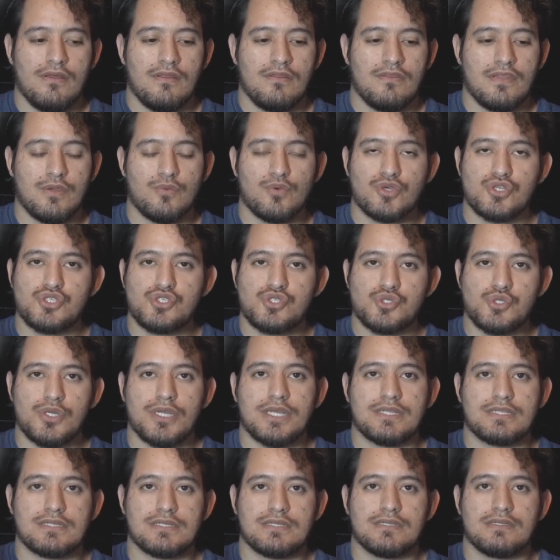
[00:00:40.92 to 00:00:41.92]
They were
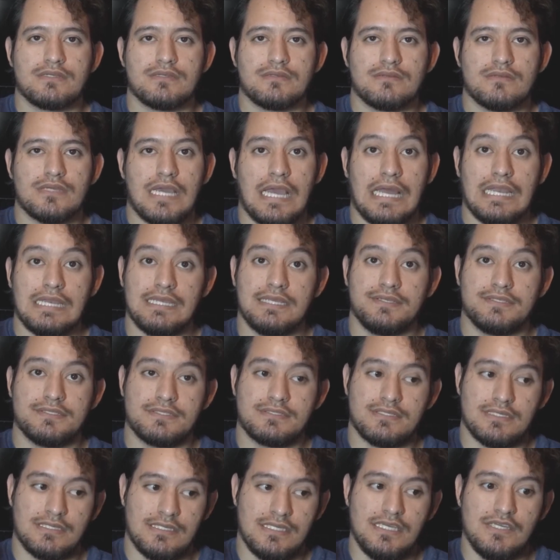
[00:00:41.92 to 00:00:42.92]
tricked, at
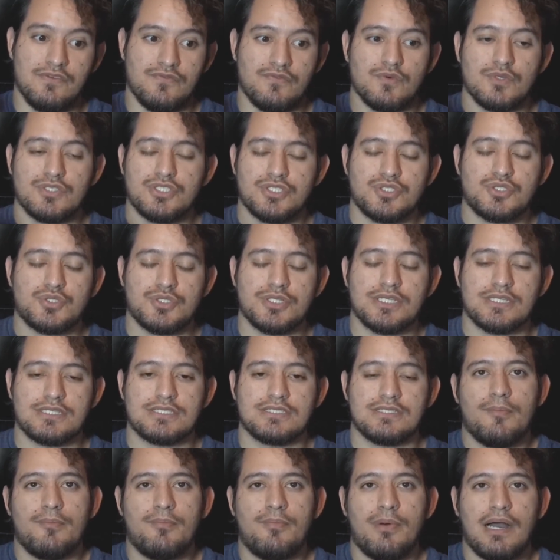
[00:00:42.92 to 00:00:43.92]
least Eve was
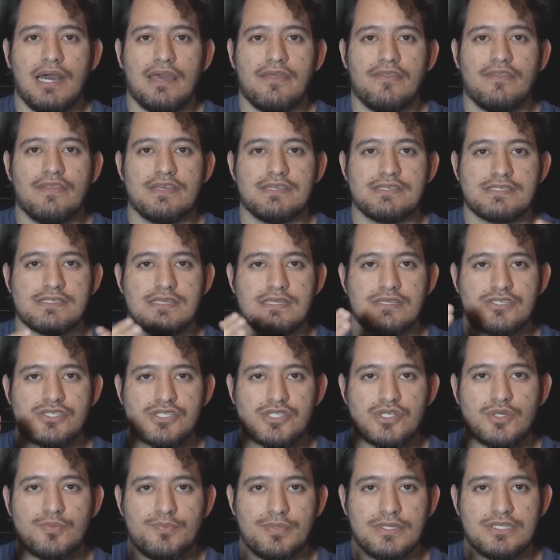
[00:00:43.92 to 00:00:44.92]
tricked by this
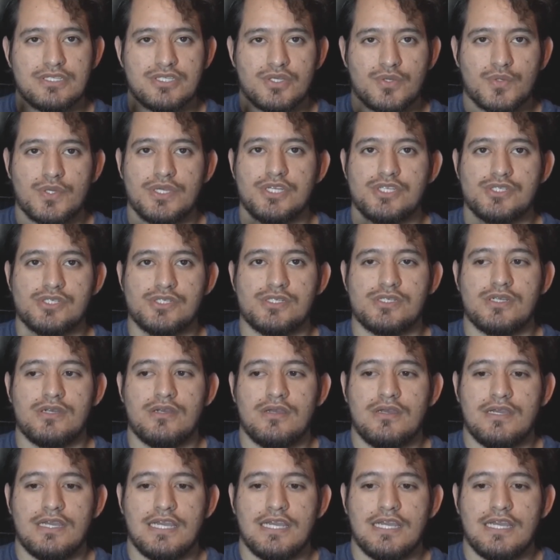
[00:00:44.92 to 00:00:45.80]
serpent creature